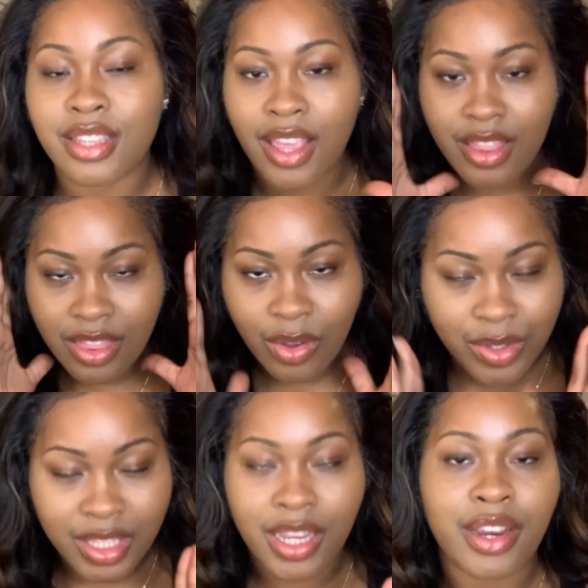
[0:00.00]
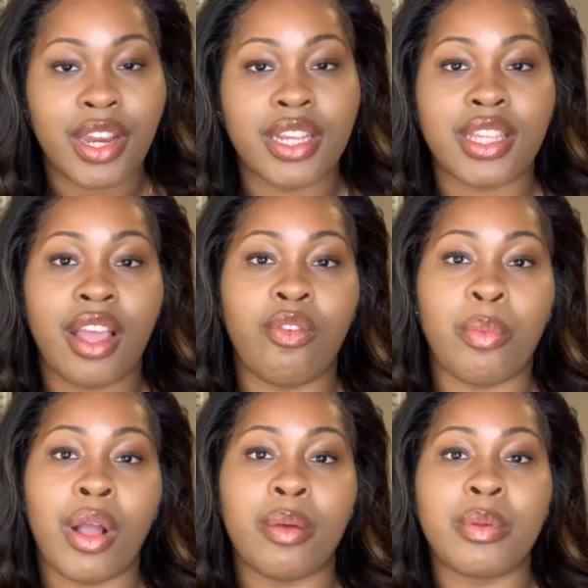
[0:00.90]
and those are the areas I have a
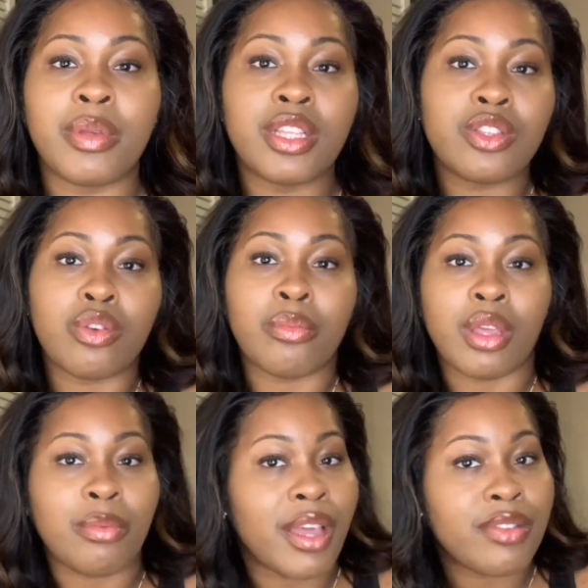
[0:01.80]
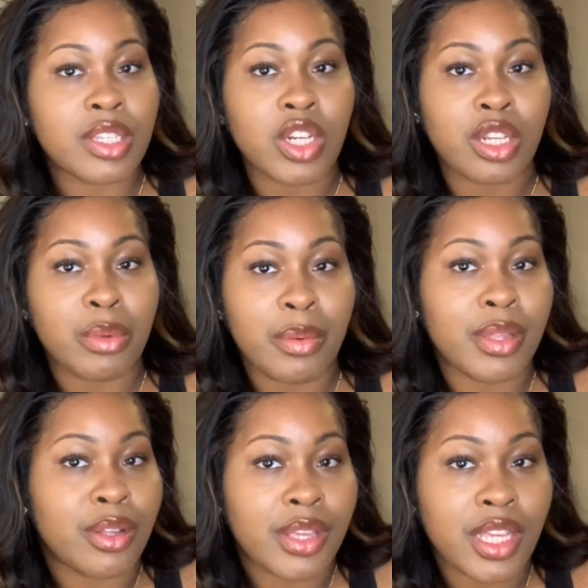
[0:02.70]
problem in. So maybe I have to change my
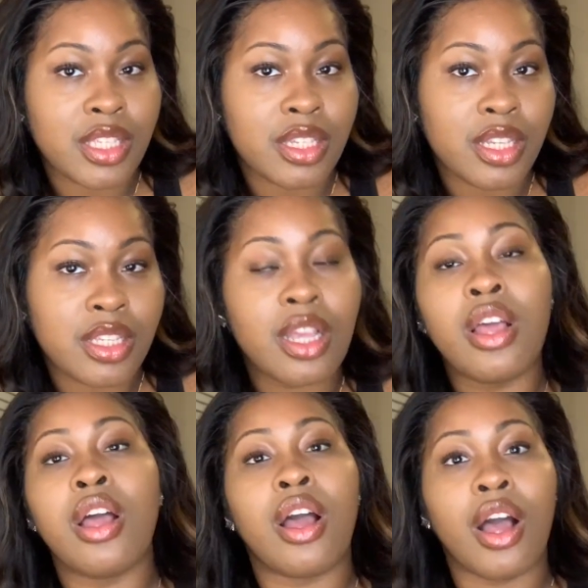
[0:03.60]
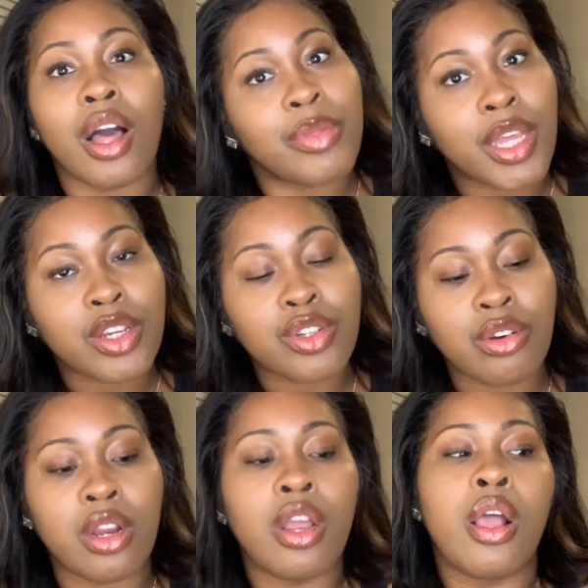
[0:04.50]
pillowcases. I'm not
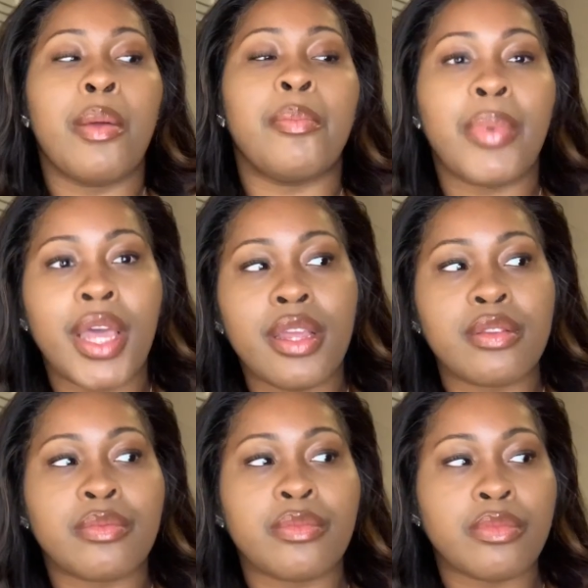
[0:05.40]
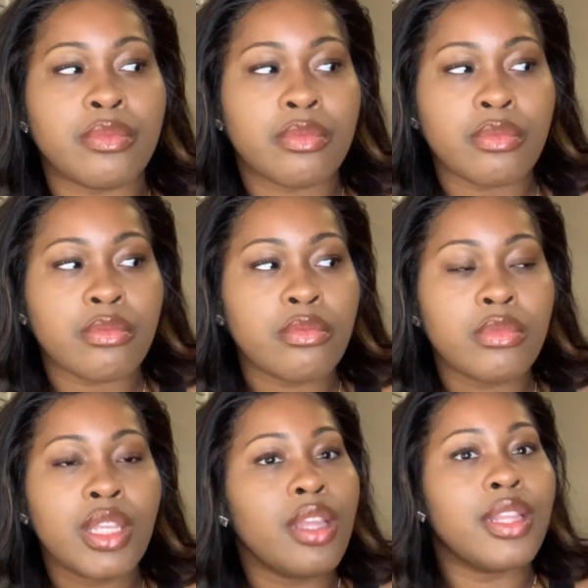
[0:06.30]
sure. But
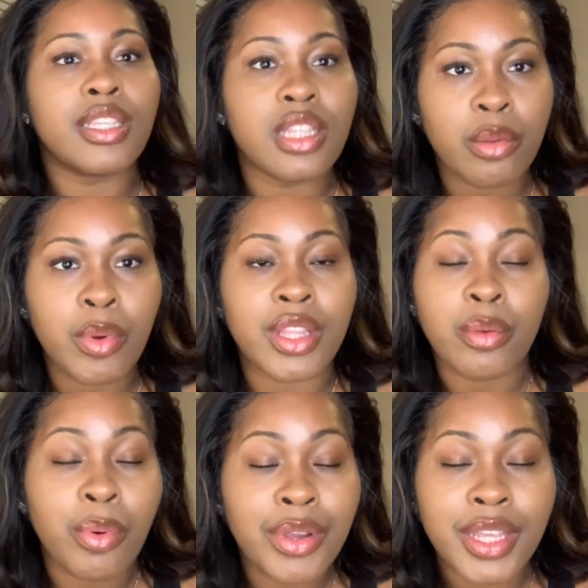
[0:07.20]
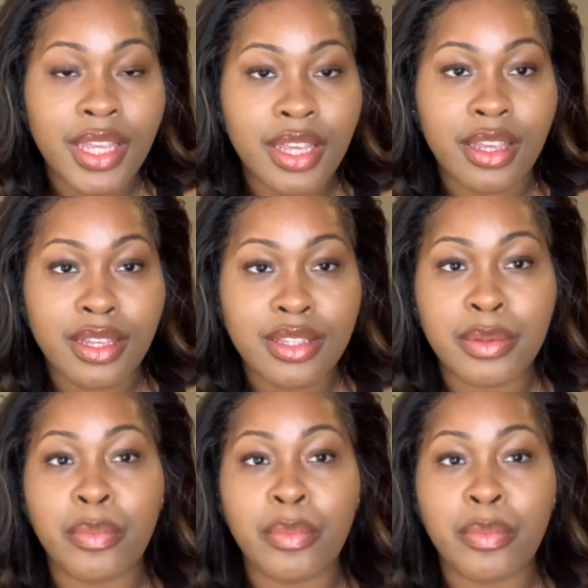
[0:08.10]
that's not the point. The point is,